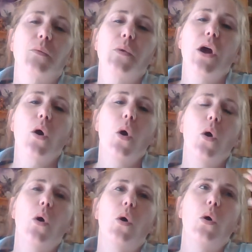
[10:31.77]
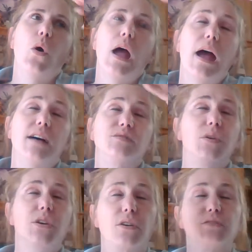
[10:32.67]
we are as
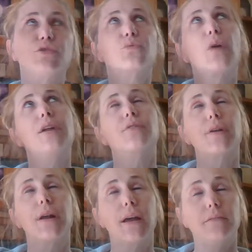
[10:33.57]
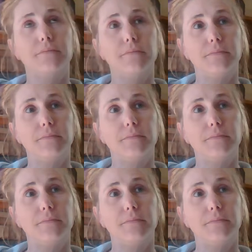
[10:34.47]
we are surrendering,